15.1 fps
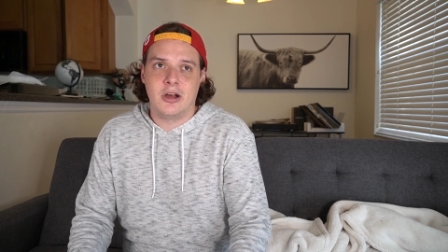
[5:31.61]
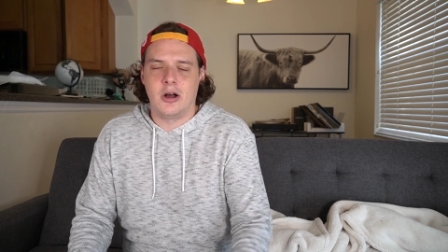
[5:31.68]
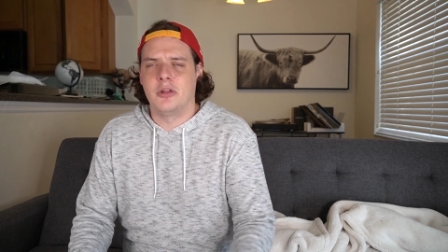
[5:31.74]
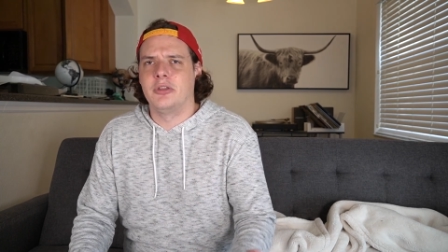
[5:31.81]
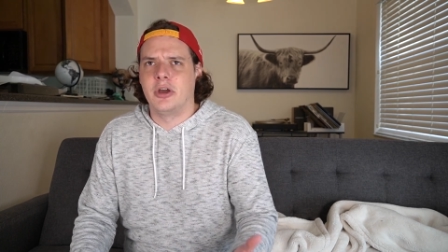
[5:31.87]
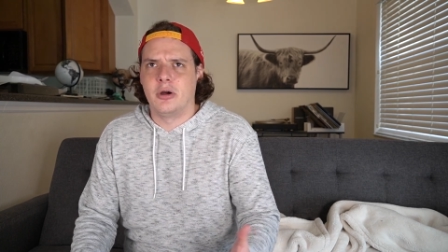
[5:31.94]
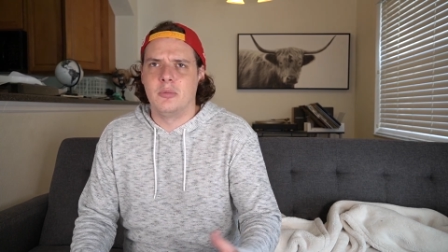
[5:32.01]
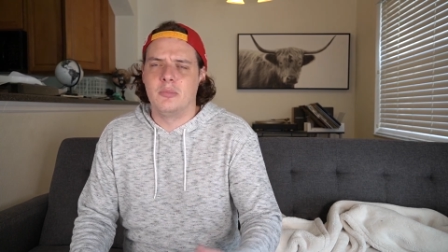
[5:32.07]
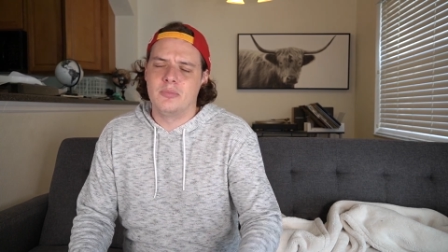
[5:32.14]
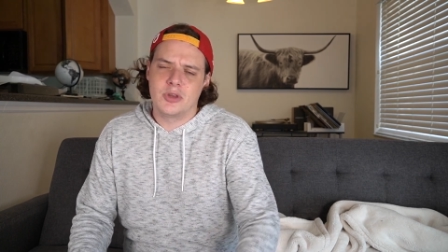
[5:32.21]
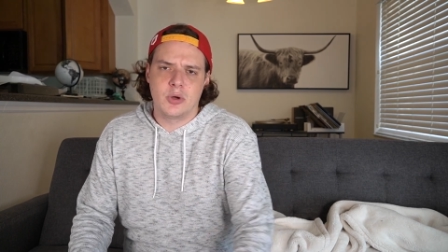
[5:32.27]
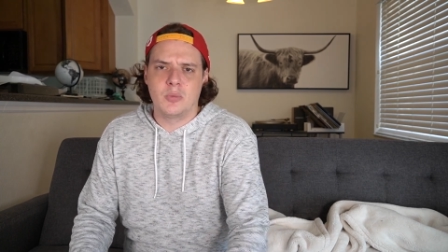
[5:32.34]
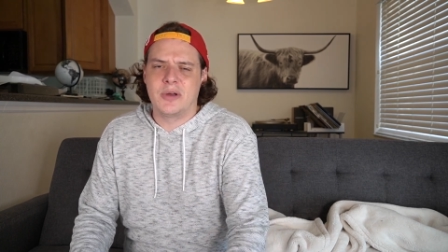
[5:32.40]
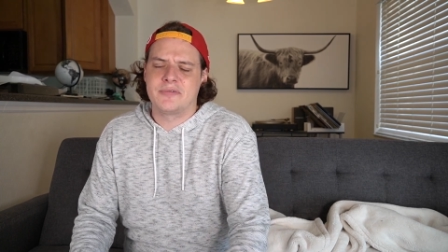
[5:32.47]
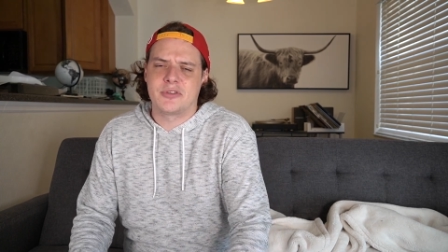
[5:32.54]
although
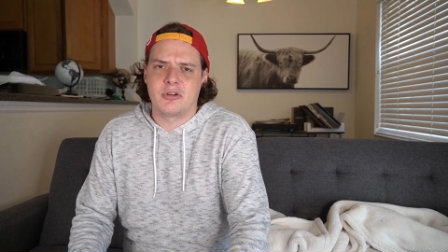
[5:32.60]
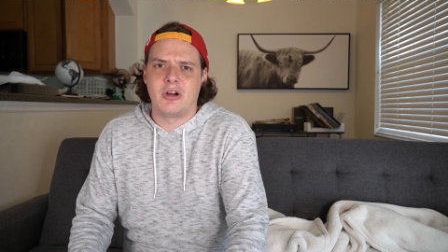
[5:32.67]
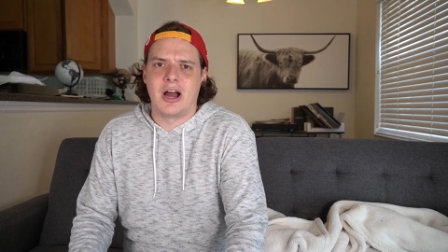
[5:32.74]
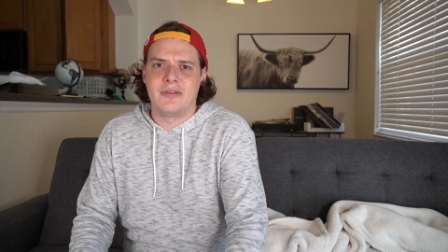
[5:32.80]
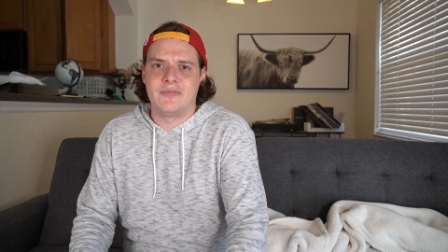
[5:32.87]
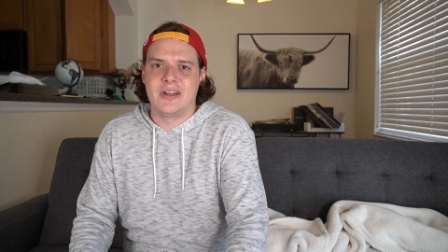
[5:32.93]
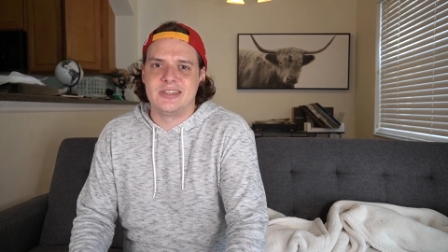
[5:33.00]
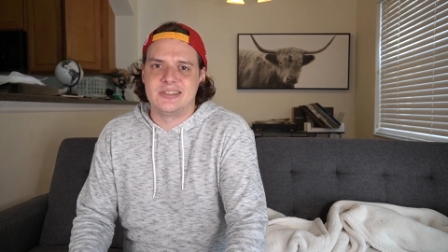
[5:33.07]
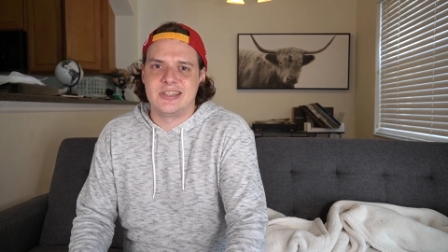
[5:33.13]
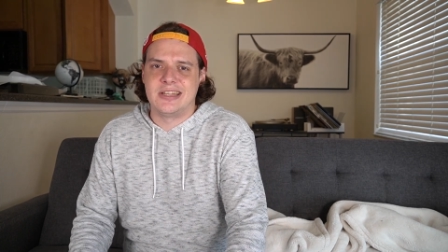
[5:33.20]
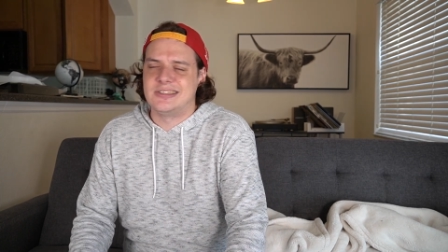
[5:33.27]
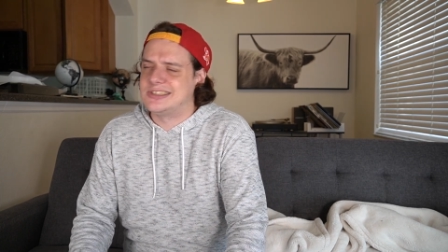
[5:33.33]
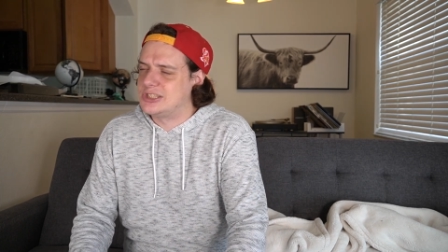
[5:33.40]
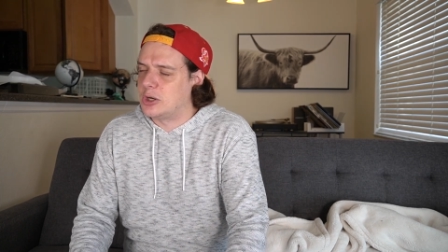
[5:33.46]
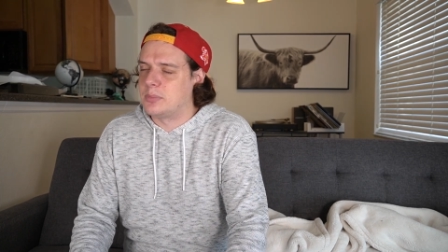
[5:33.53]
with their offense,
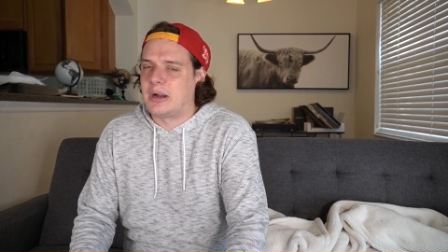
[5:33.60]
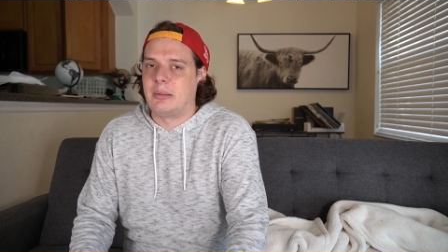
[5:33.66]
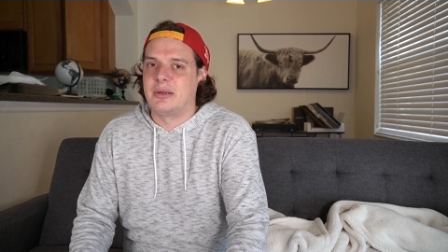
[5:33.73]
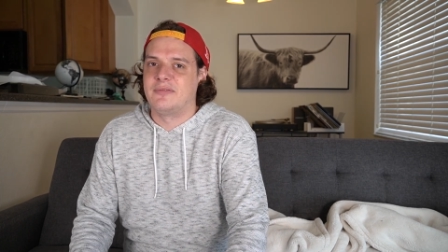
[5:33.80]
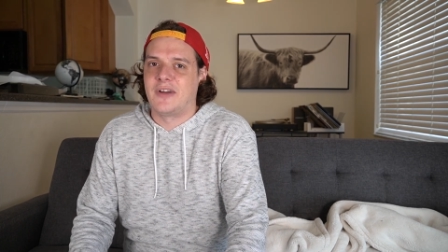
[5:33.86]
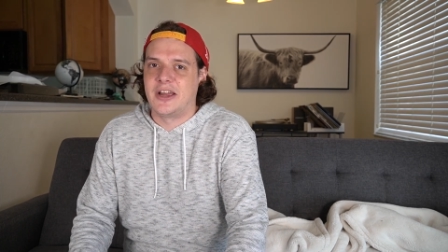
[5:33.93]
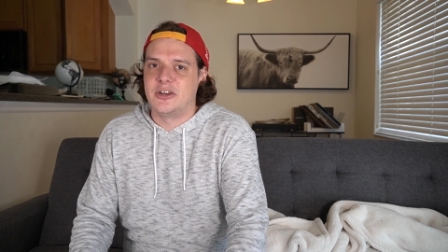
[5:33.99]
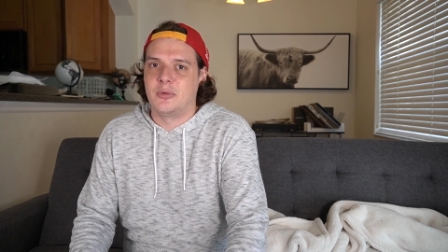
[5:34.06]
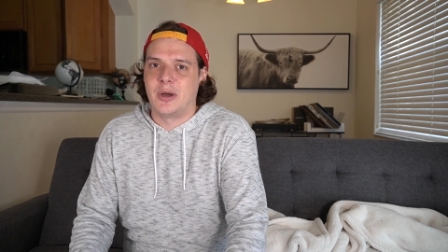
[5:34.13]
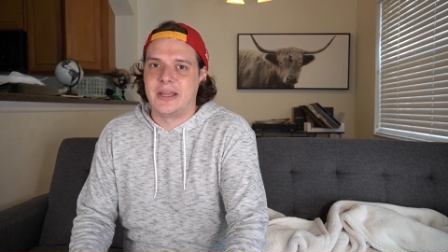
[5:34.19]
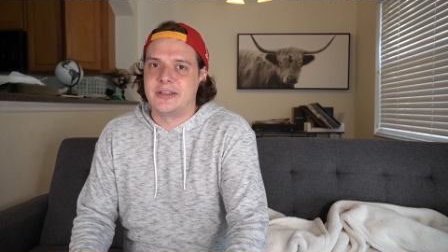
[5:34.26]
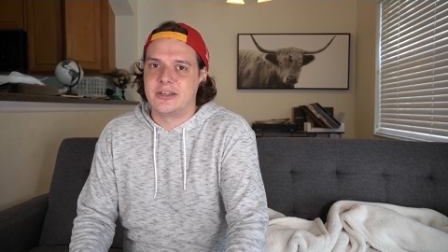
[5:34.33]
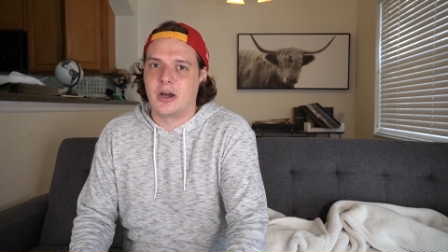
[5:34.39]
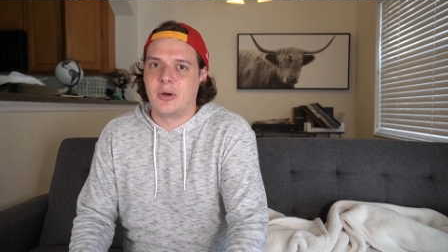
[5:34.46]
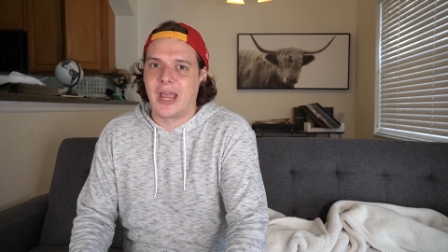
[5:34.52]
they'd still probably find a way
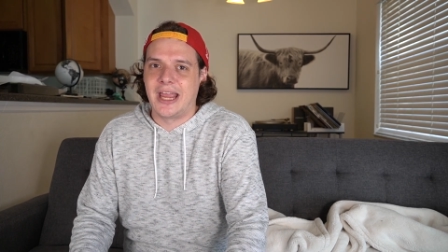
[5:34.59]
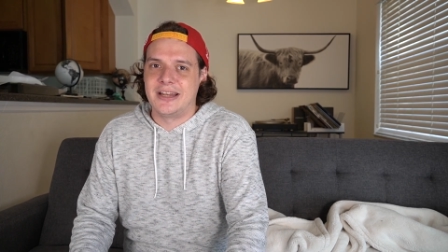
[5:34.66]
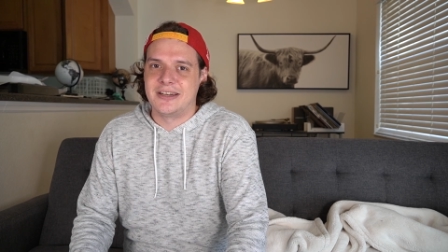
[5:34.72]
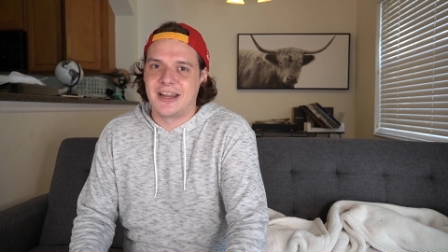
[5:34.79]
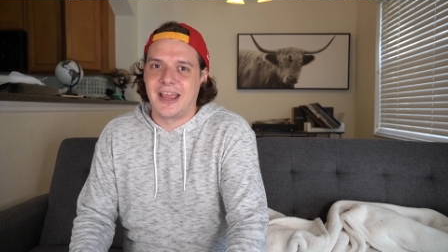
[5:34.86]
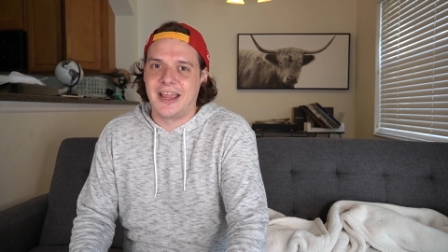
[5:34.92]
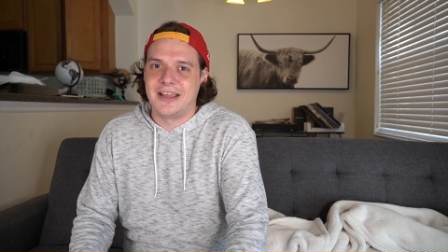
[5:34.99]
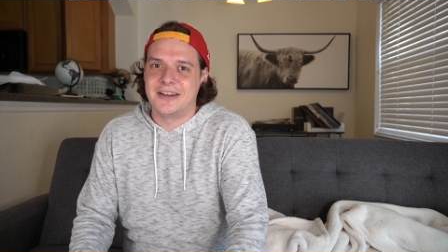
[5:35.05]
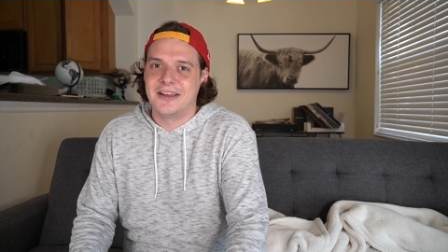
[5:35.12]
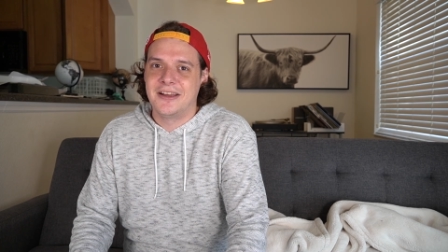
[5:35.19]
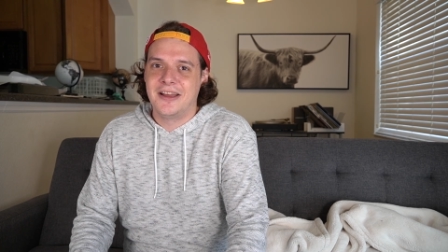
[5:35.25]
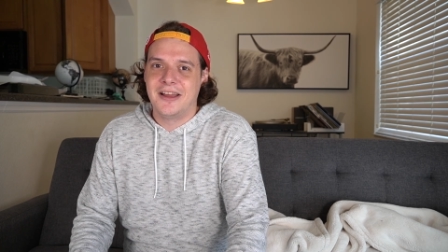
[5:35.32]
to go 8 and 8.